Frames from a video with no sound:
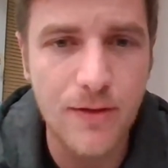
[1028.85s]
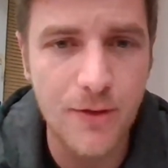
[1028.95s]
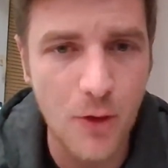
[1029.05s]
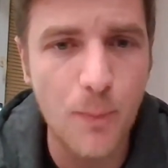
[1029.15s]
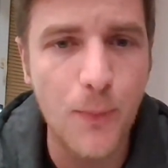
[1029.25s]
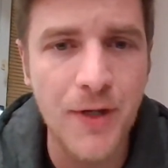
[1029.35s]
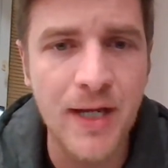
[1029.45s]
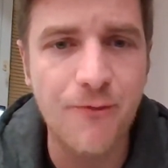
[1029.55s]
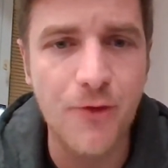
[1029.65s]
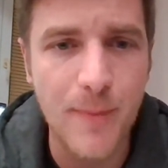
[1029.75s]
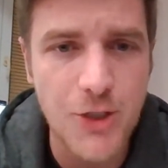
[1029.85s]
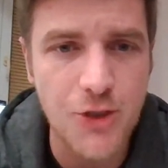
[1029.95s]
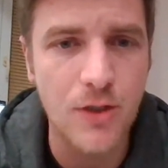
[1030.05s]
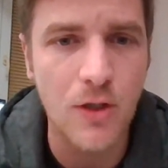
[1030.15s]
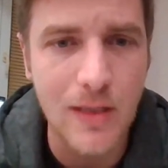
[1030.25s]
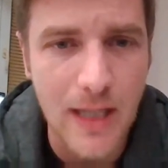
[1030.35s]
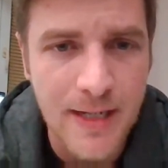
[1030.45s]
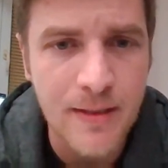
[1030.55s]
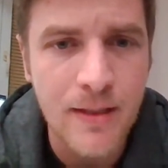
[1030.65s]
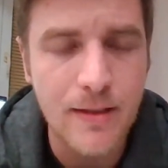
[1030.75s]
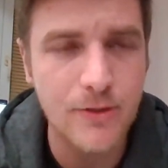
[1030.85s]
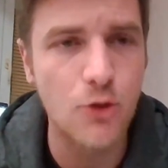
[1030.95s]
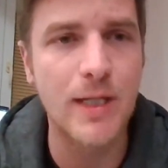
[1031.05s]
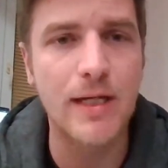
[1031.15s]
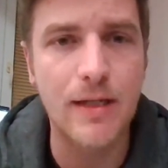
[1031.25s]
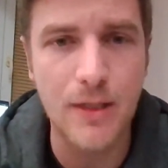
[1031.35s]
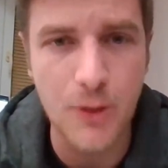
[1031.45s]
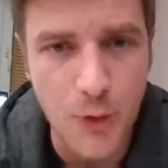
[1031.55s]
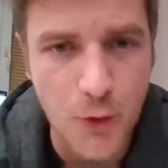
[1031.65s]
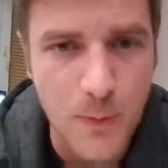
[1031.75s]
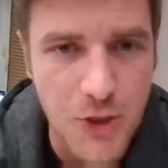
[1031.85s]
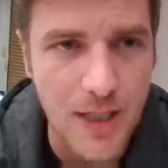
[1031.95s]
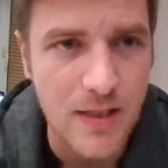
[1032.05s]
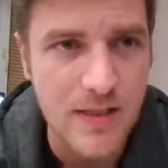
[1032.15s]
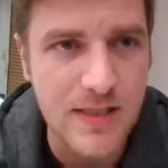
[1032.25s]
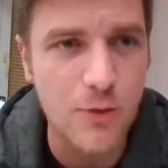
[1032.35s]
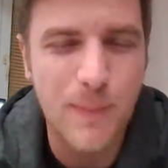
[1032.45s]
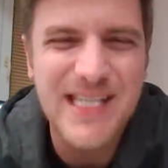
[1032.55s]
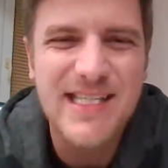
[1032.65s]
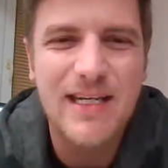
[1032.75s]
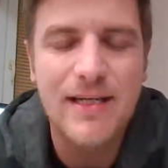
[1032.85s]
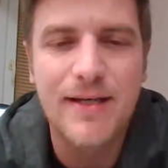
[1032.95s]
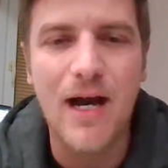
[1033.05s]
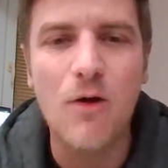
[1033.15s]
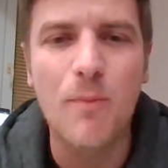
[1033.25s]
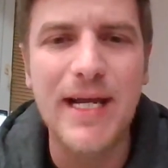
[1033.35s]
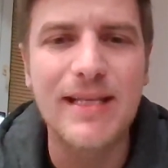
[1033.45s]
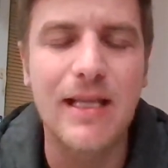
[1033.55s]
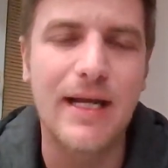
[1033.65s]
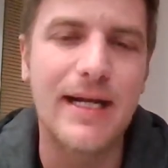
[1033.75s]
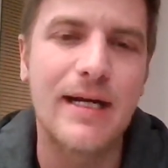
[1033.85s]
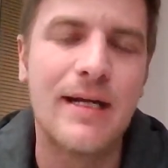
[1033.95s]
you know putting information online doing youtube channels you basically now made like